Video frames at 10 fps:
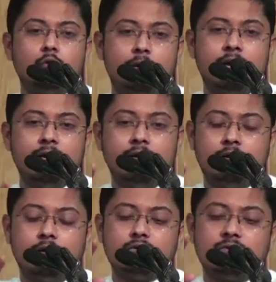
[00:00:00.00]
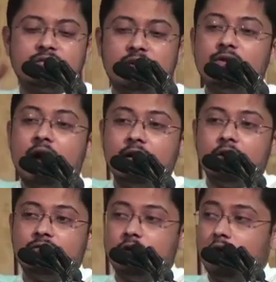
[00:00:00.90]
to play in terms of
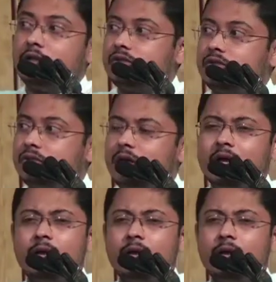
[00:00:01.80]
safeguarding of the northeast,